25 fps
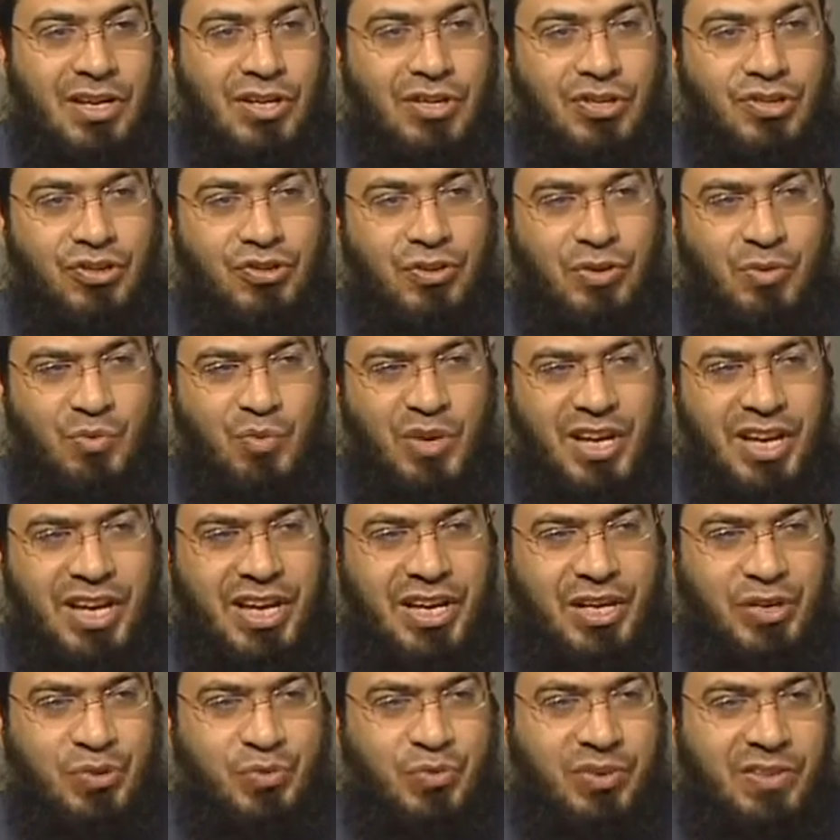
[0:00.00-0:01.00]
Should we
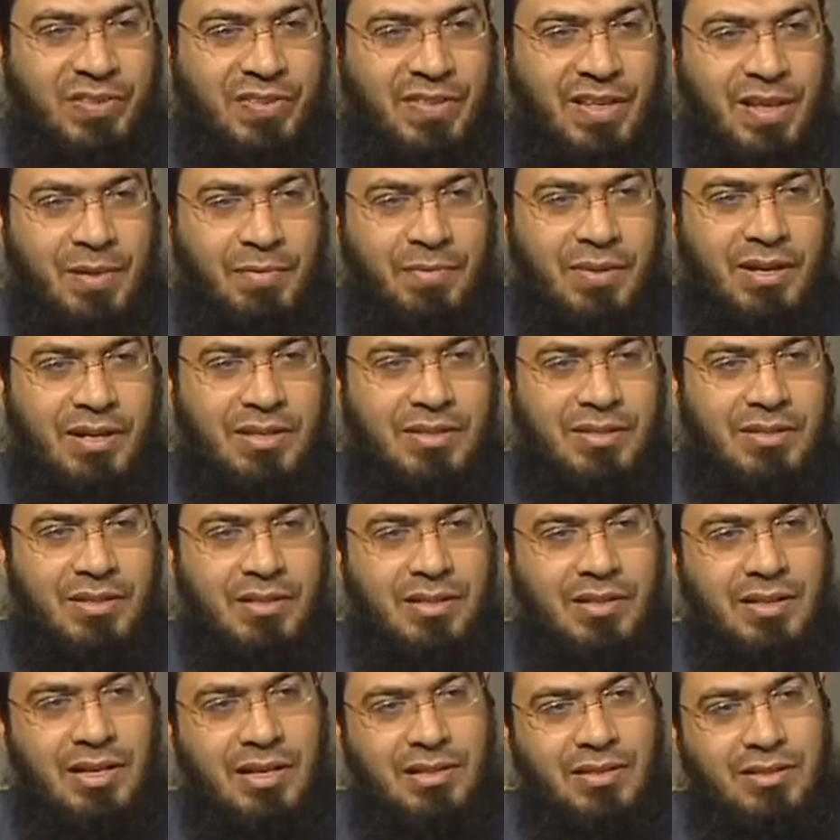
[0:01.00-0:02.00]
eat with them? And he
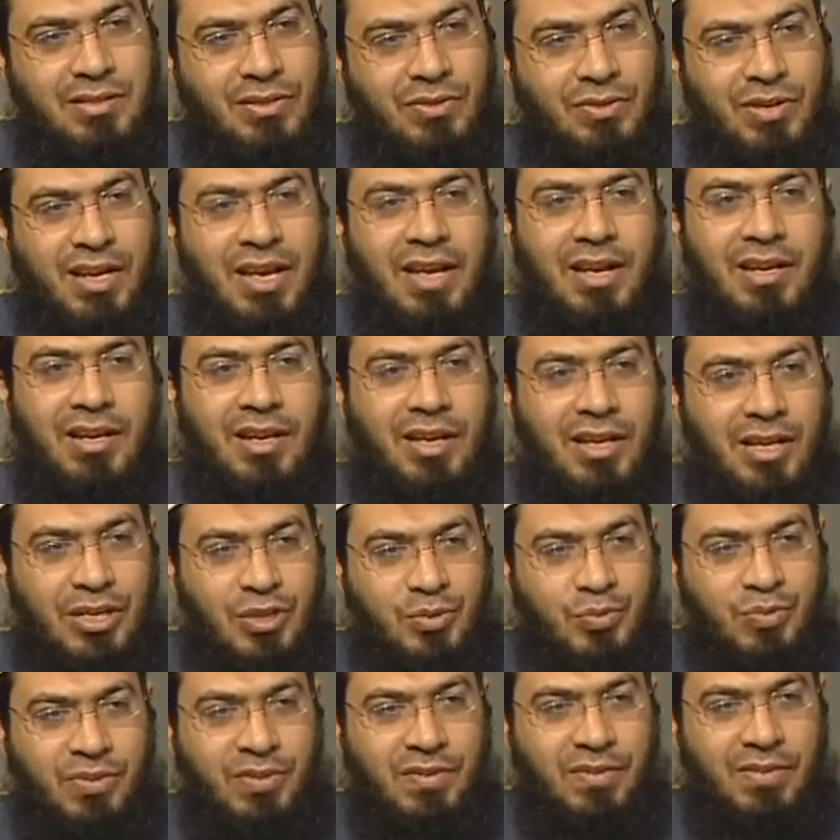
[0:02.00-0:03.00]
said, yes, you can
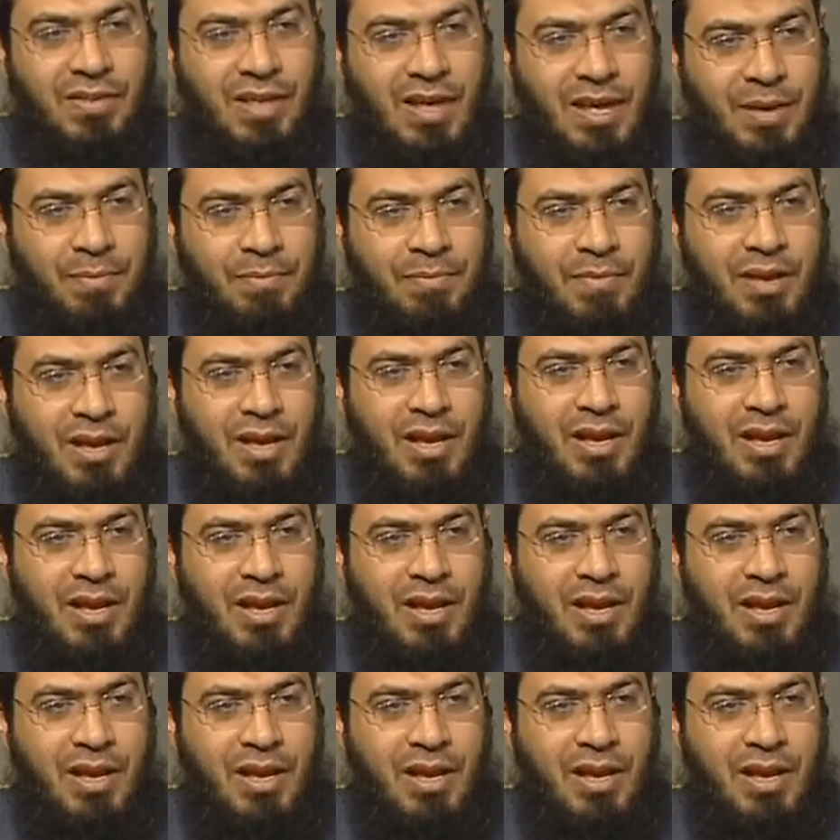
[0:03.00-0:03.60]
eat with them,